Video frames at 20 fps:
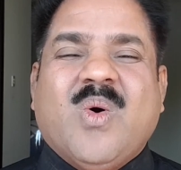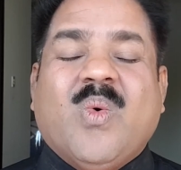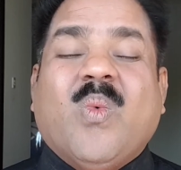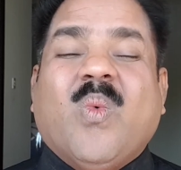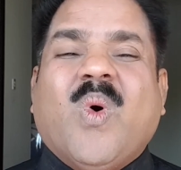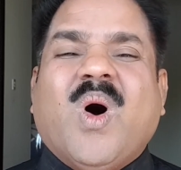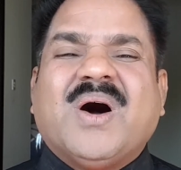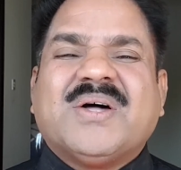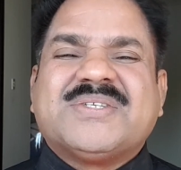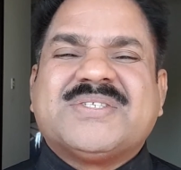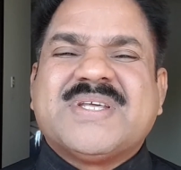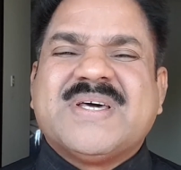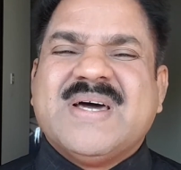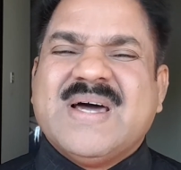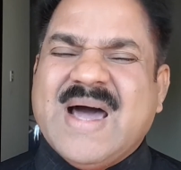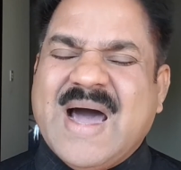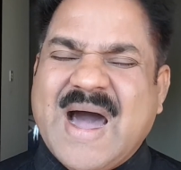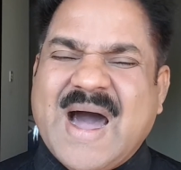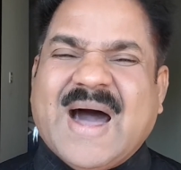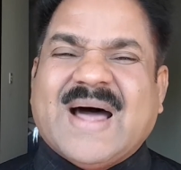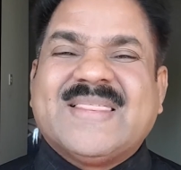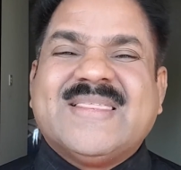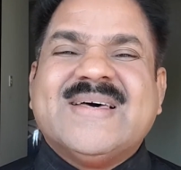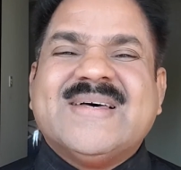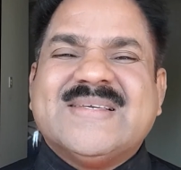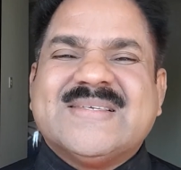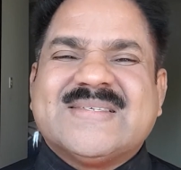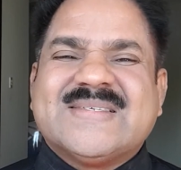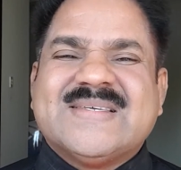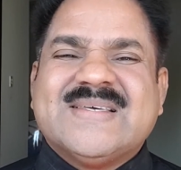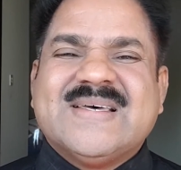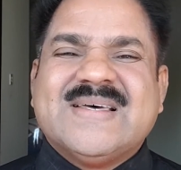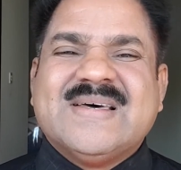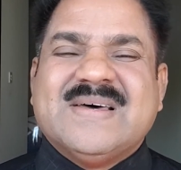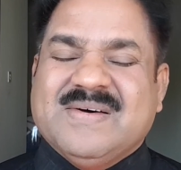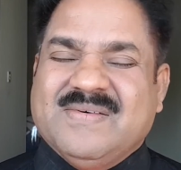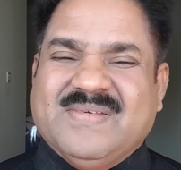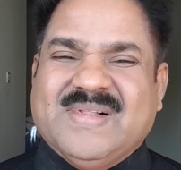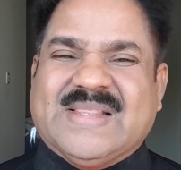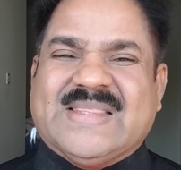what others
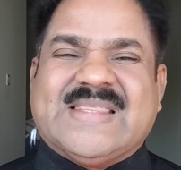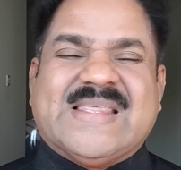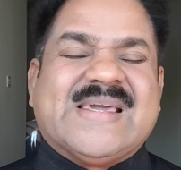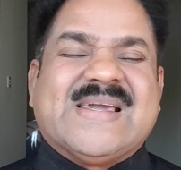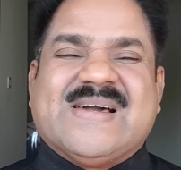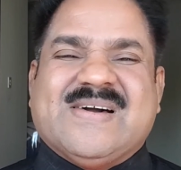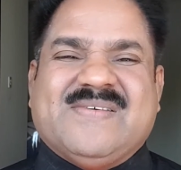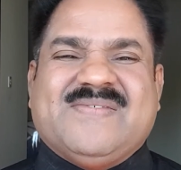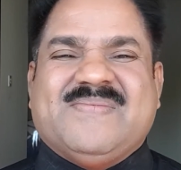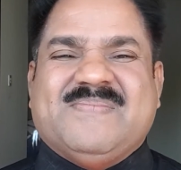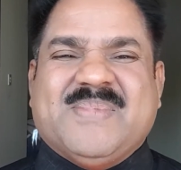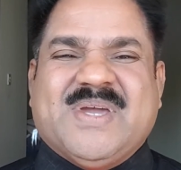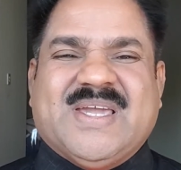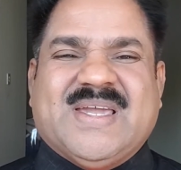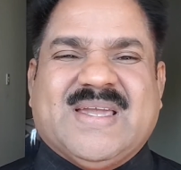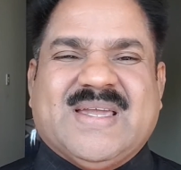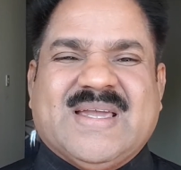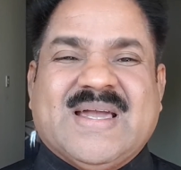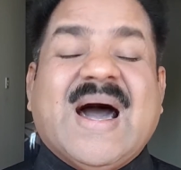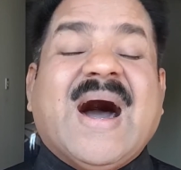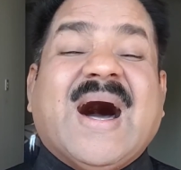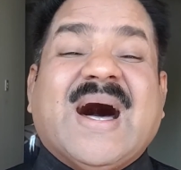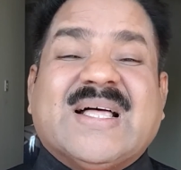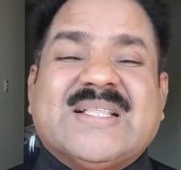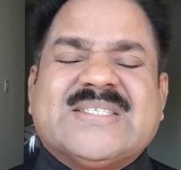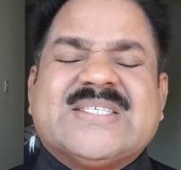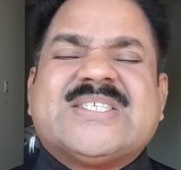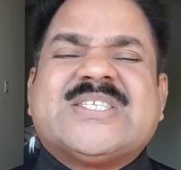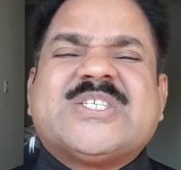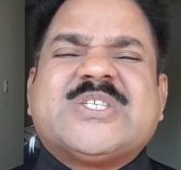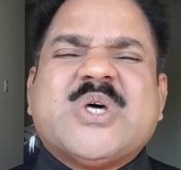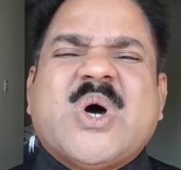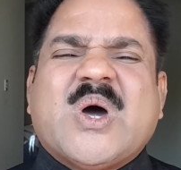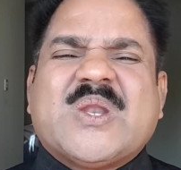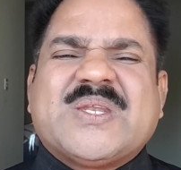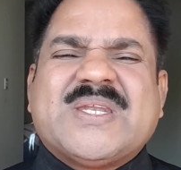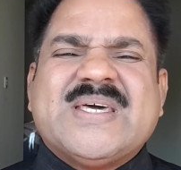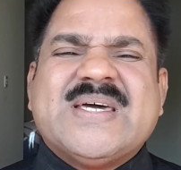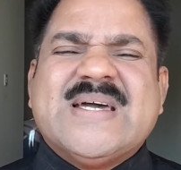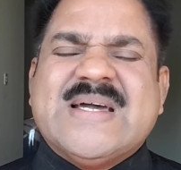will think of me and
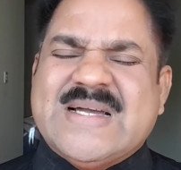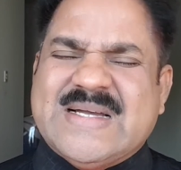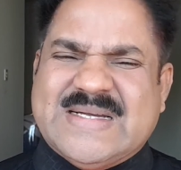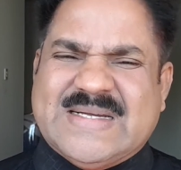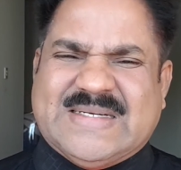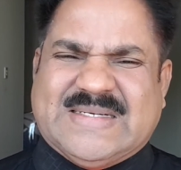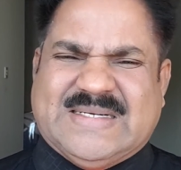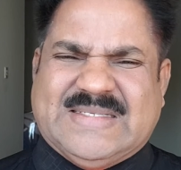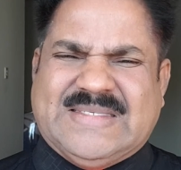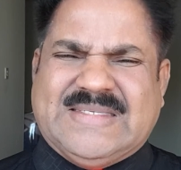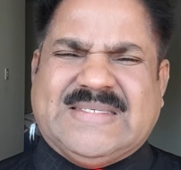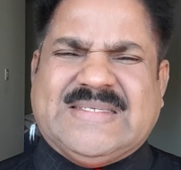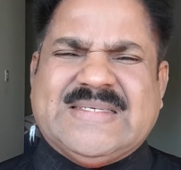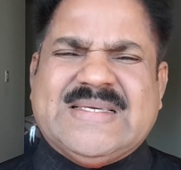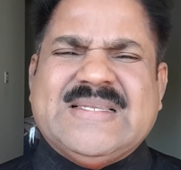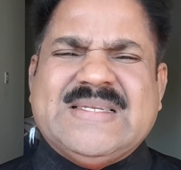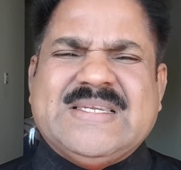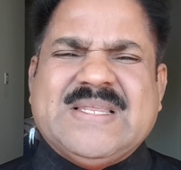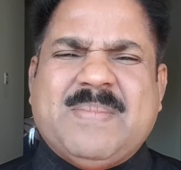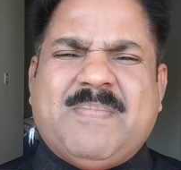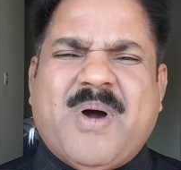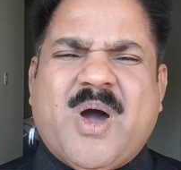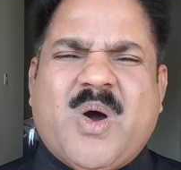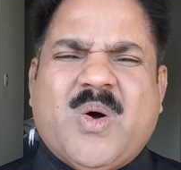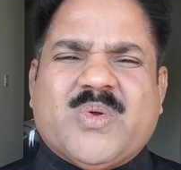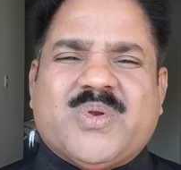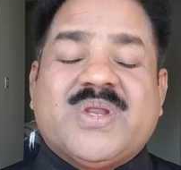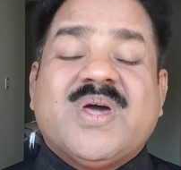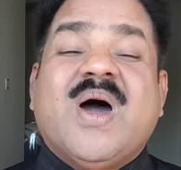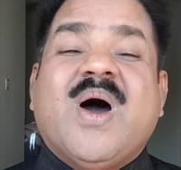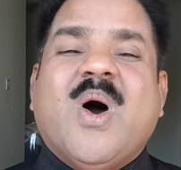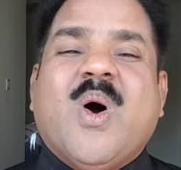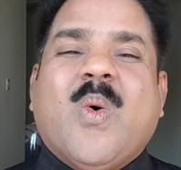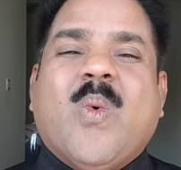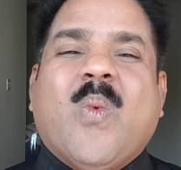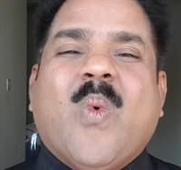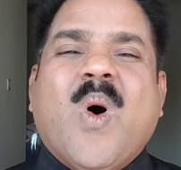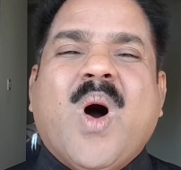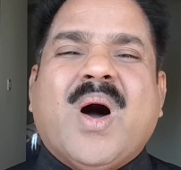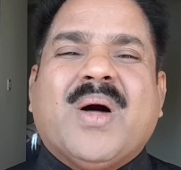start concerned about
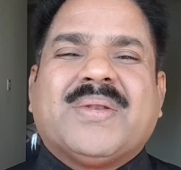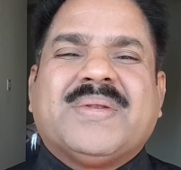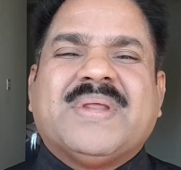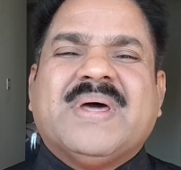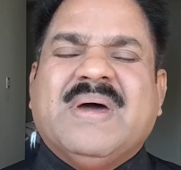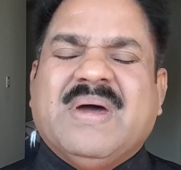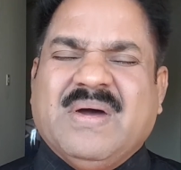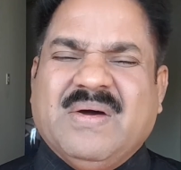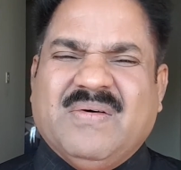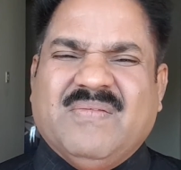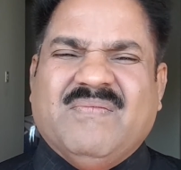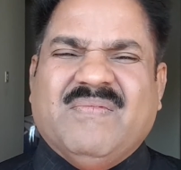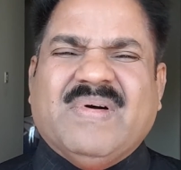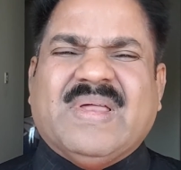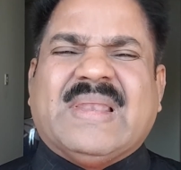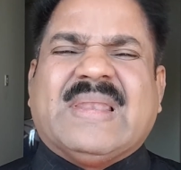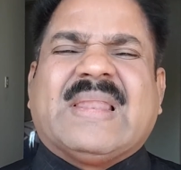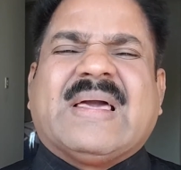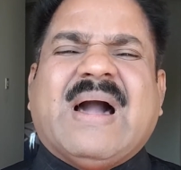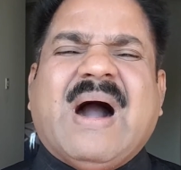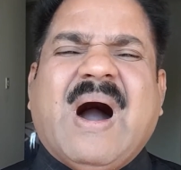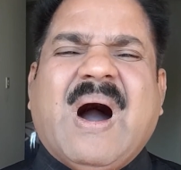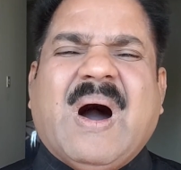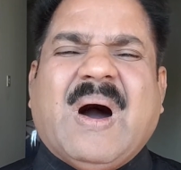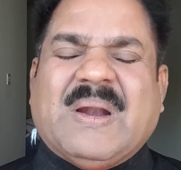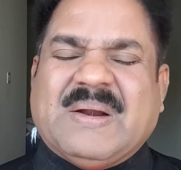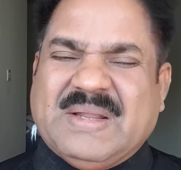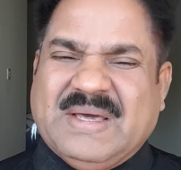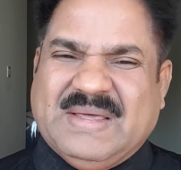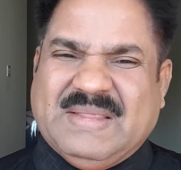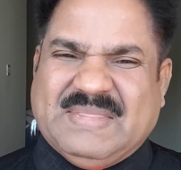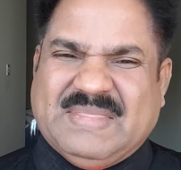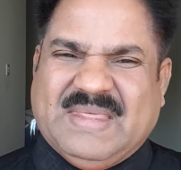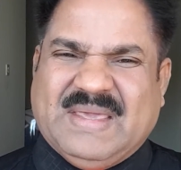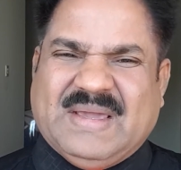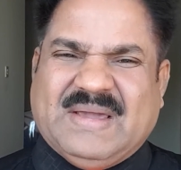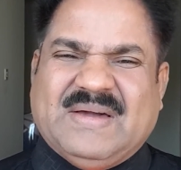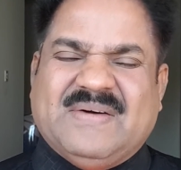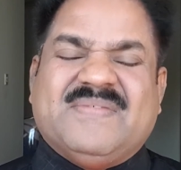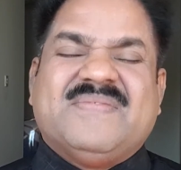what will God
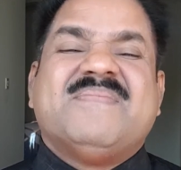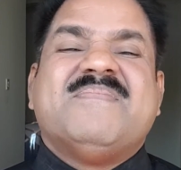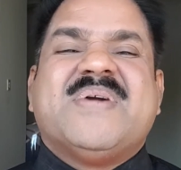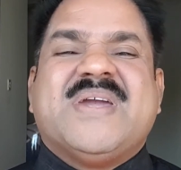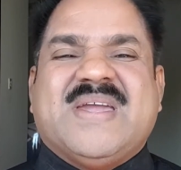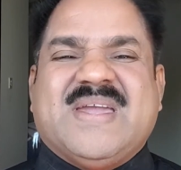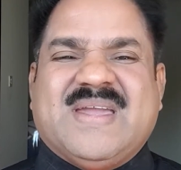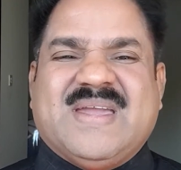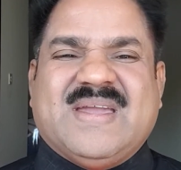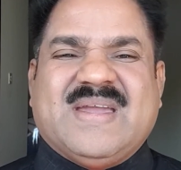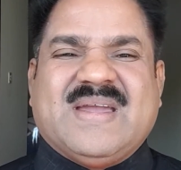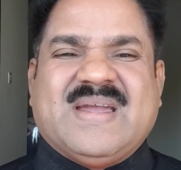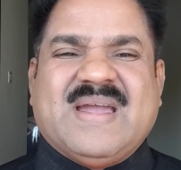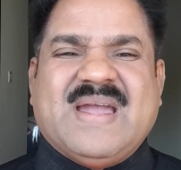think of me.